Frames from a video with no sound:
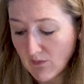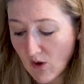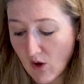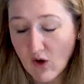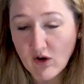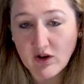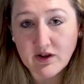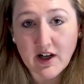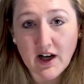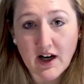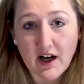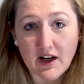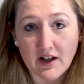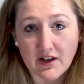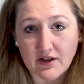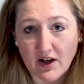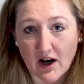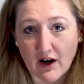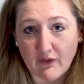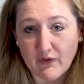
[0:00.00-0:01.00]
Okay,
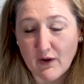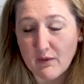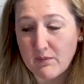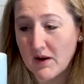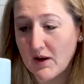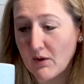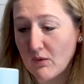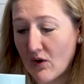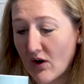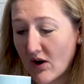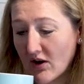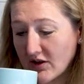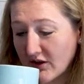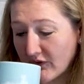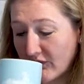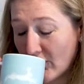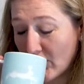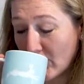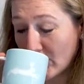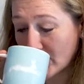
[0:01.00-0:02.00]
time for a bit of water,
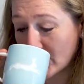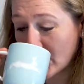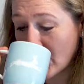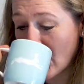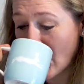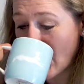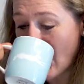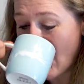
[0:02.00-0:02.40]
folks.